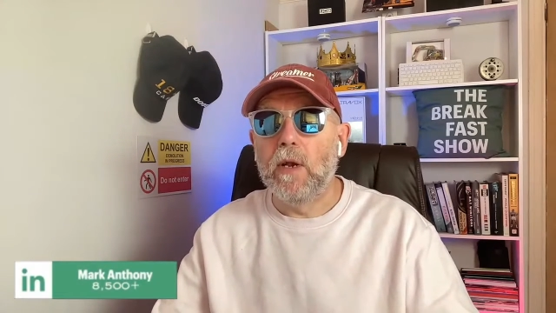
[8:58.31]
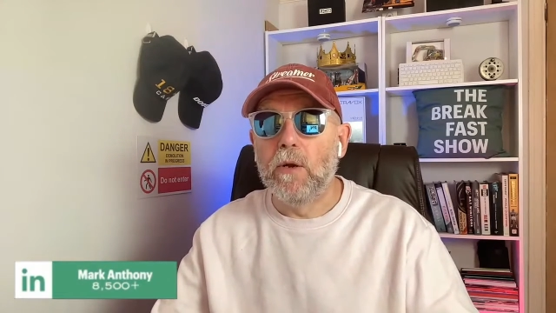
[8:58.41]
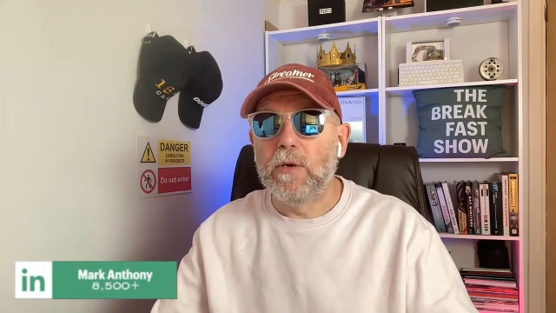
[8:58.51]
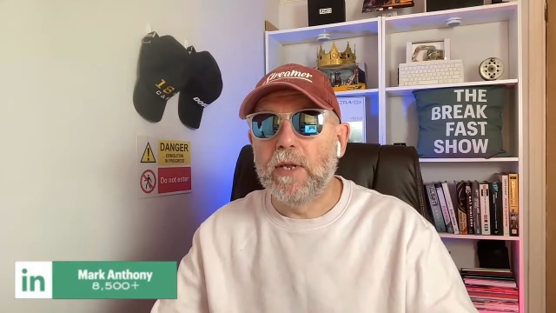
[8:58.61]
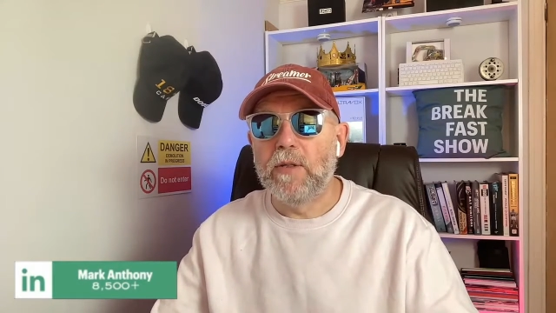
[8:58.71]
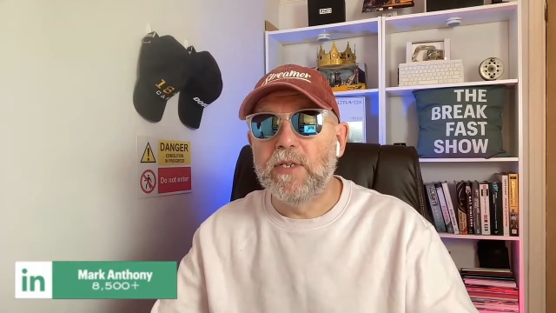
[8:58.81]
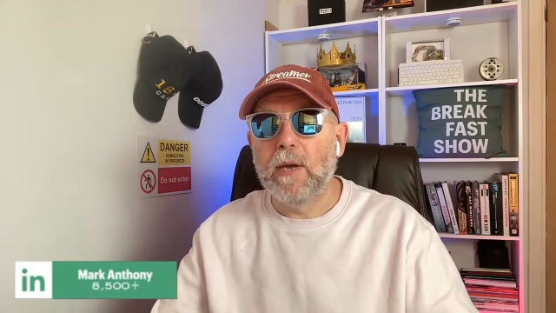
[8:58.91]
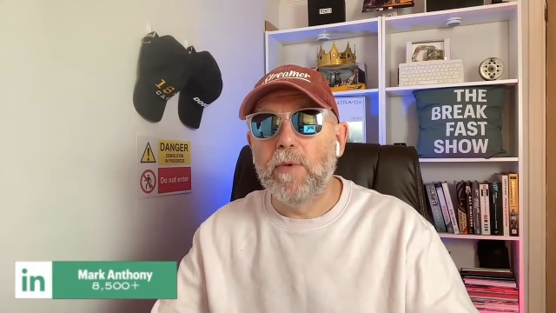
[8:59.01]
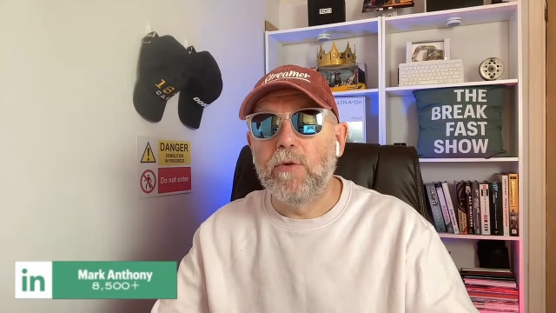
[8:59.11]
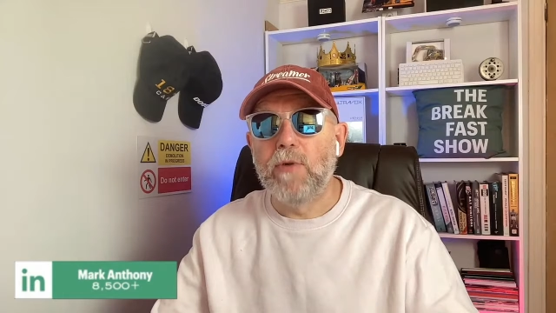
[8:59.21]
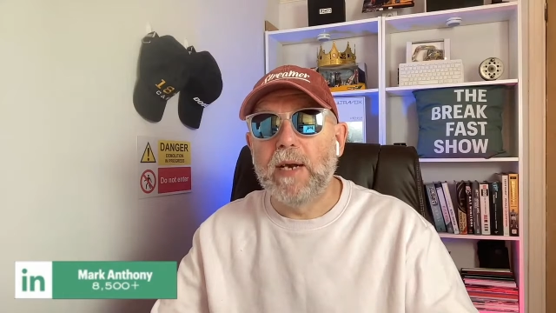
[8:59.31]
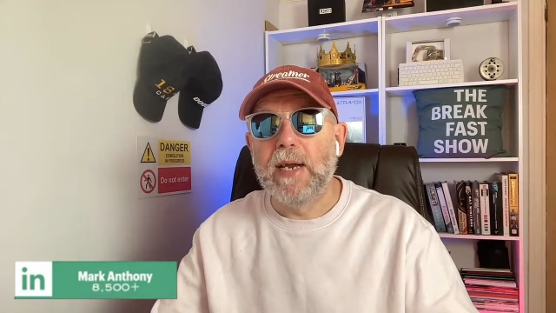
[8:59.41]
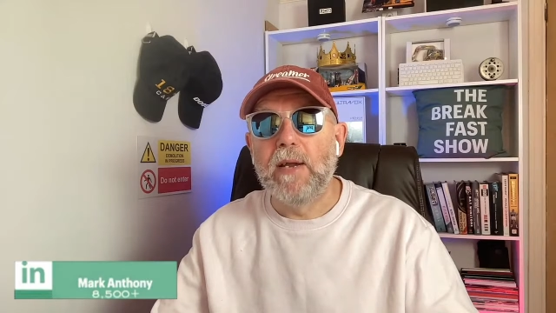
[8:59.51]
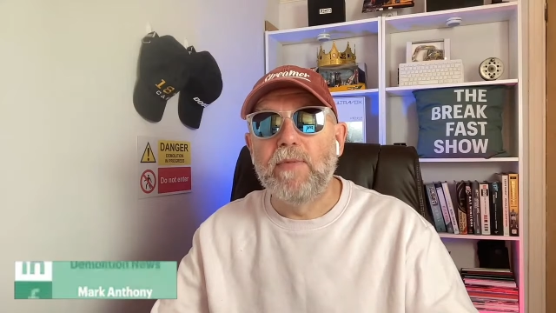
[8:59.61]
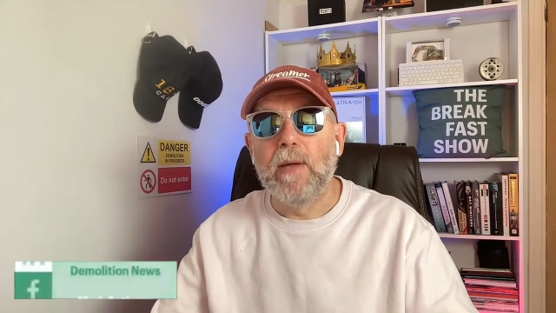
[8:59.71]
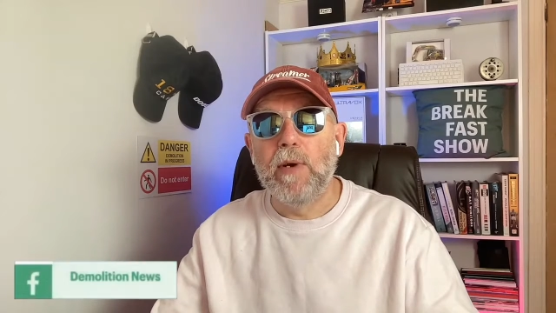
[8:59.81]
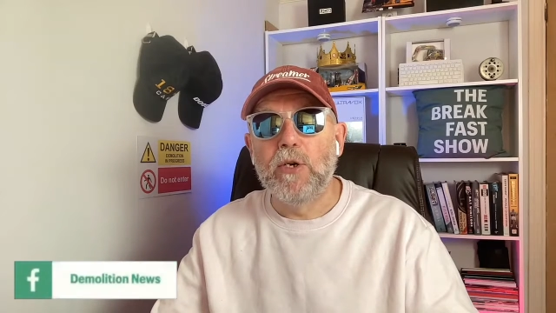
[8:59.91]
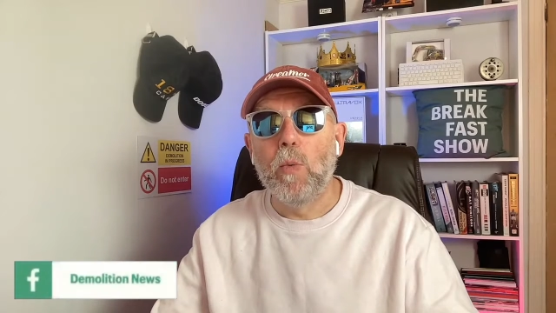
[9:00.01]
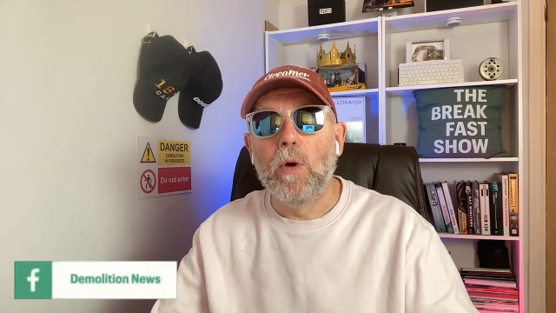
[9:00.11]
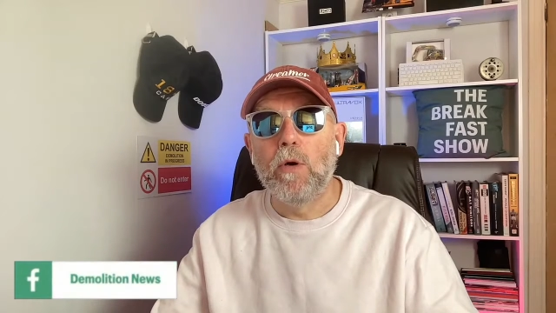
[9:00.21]
that looked at the subcontracting of
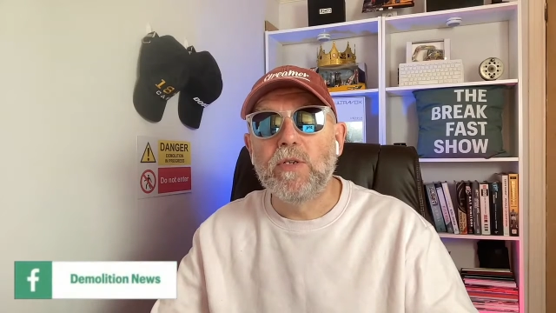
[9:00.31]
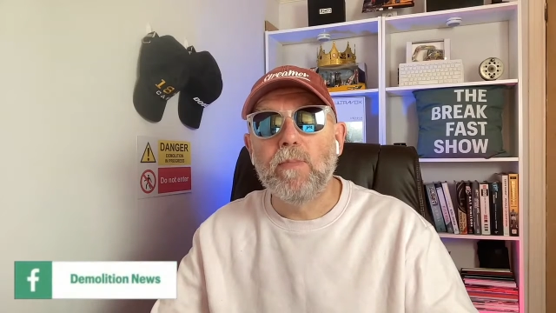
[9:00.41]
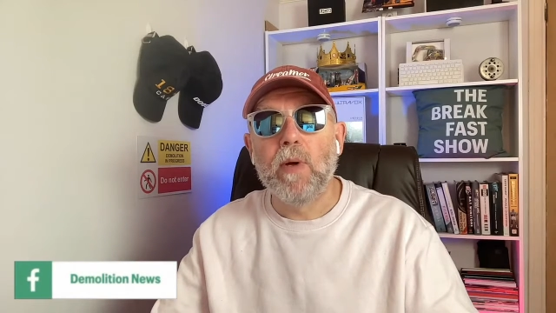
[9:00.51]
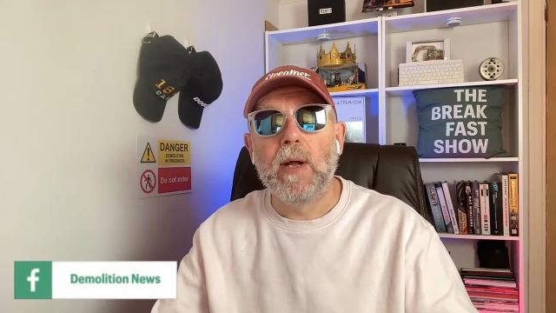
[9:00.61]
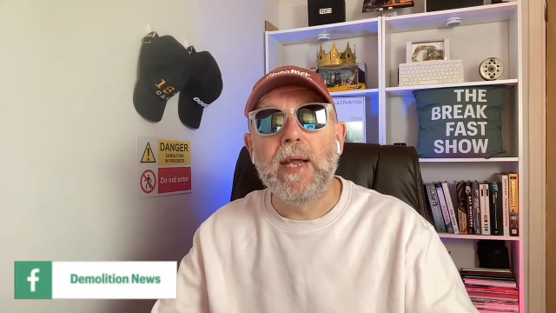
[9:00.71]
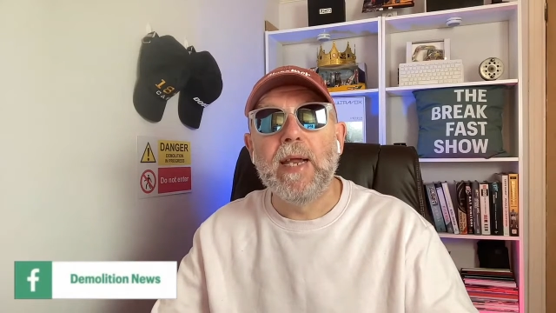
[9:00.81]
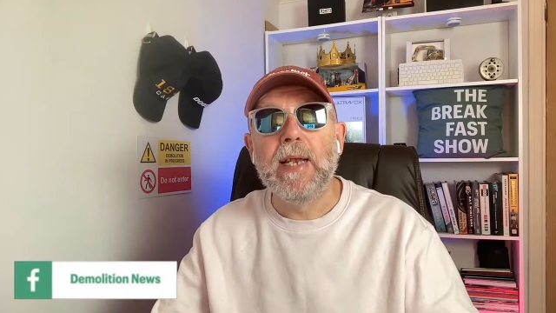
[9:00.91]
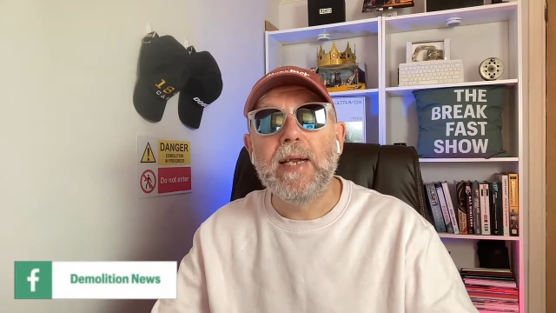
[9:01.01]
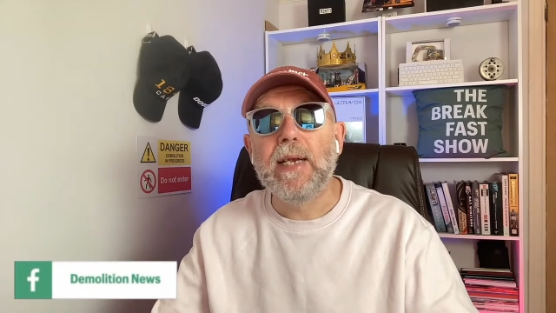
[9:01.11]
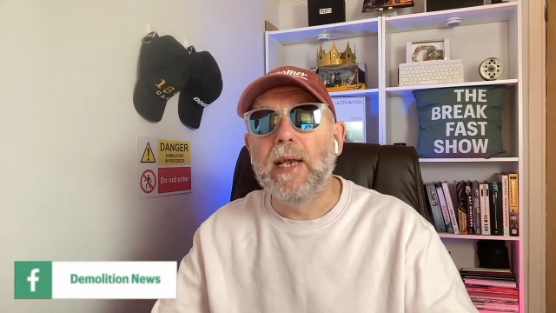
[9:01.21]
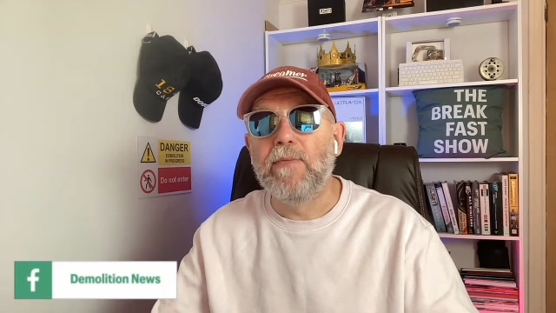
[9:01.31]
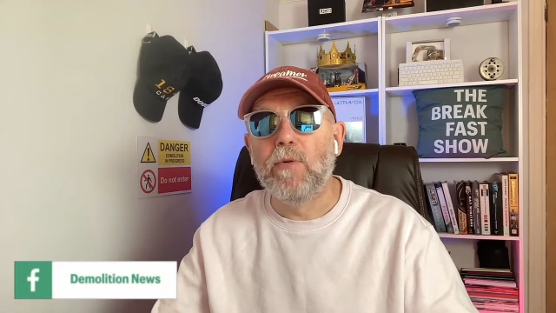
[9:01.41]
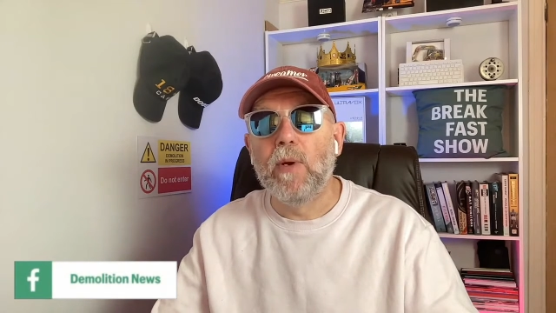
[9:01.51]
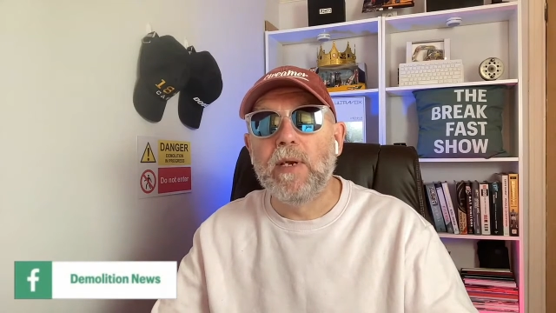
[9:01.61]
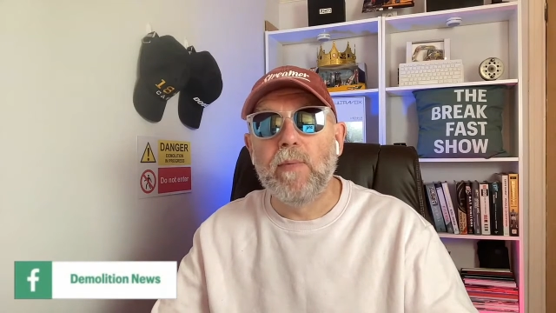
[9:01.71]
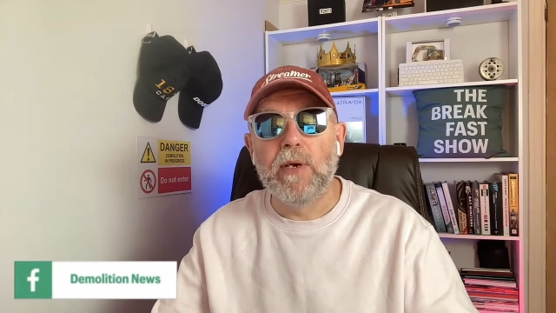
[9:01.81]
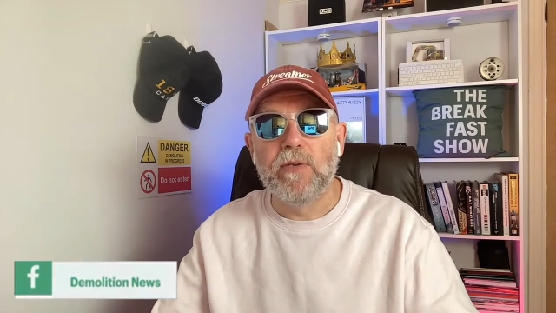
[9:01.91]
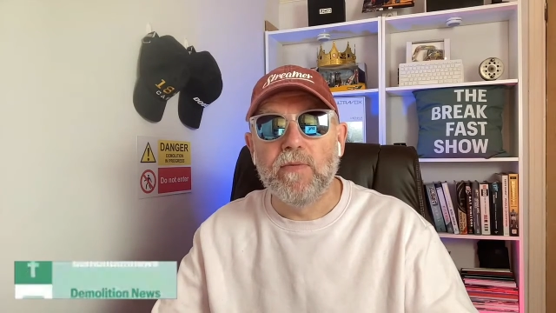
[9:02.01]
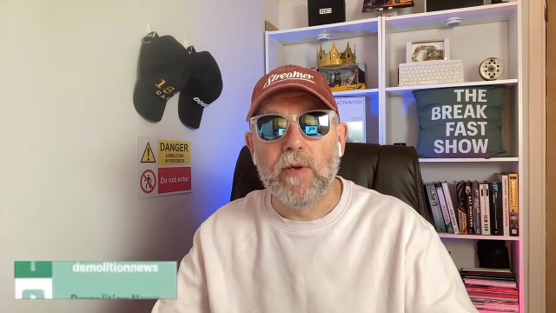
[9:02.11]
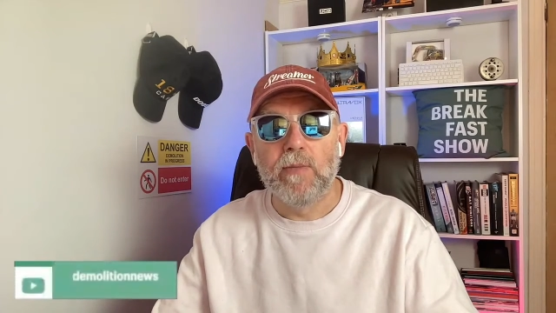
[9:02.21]
demolition works by elite-level
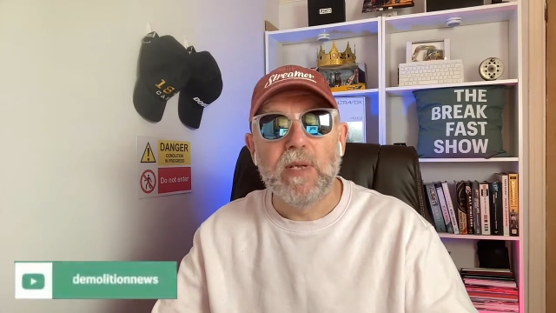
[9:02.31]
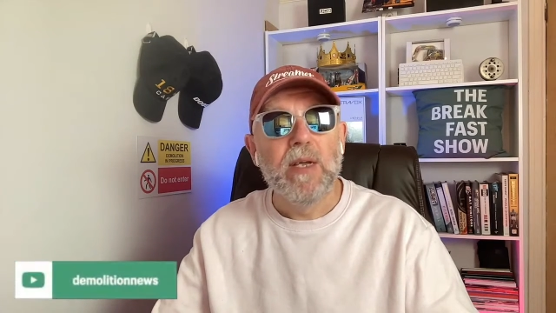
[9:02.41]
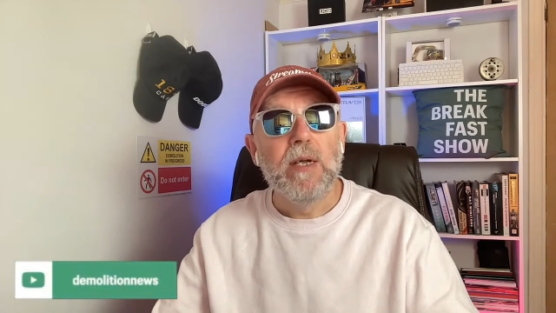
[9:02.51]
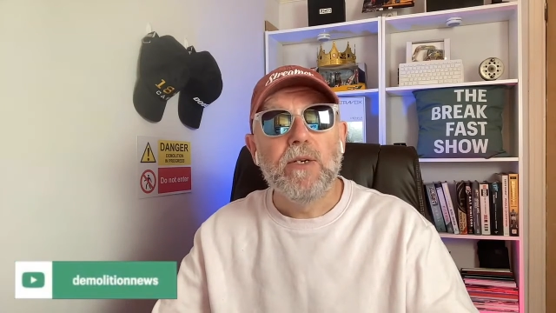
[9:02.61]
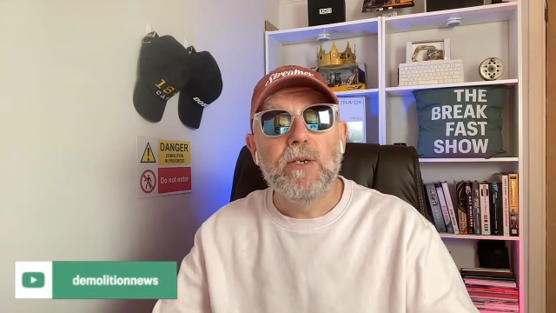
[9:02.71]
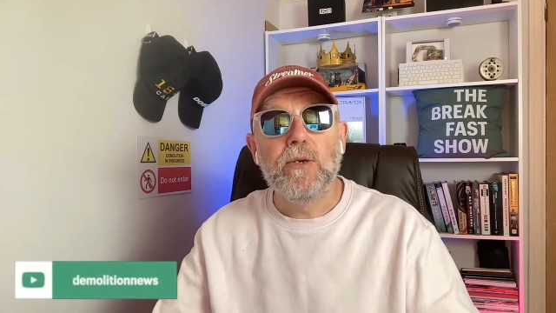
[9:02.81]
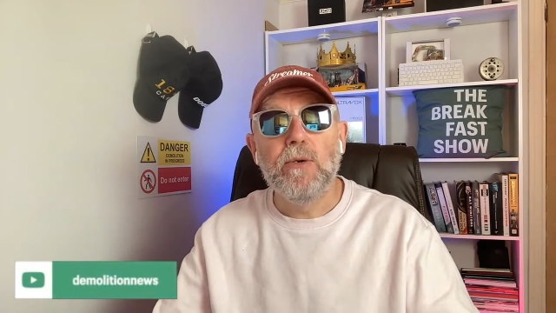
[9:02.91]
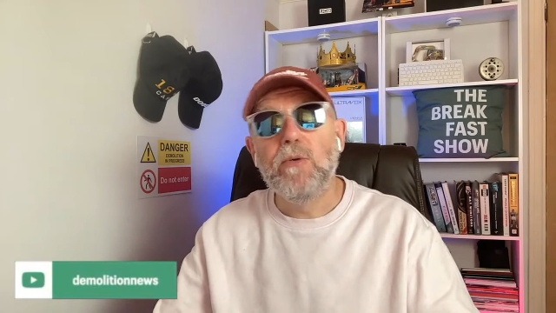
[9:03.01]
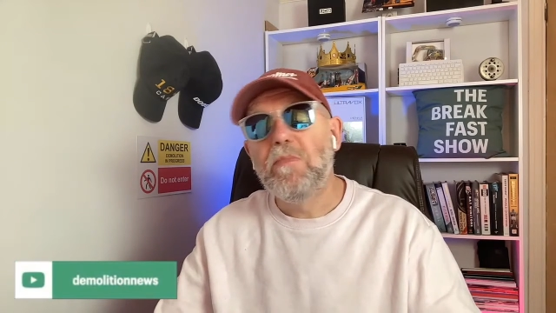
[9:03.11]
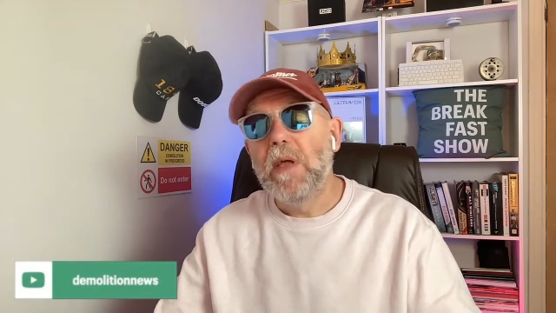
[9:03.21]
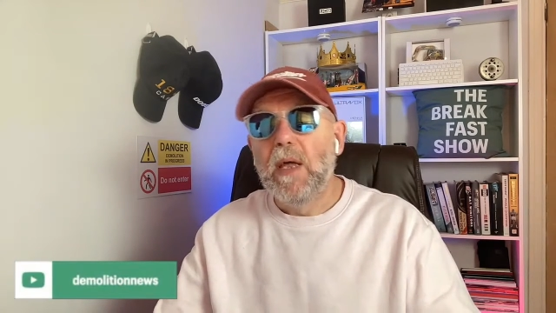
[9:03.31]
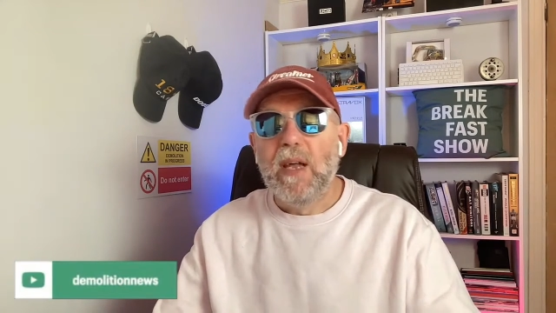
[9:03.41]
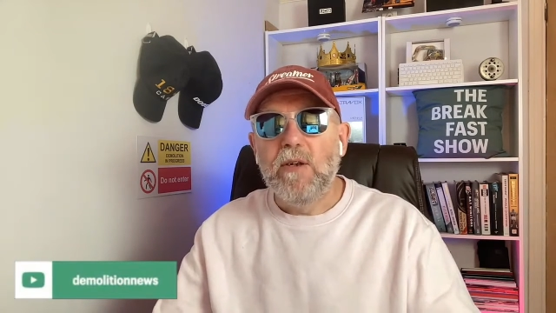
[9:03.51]
demolition firms to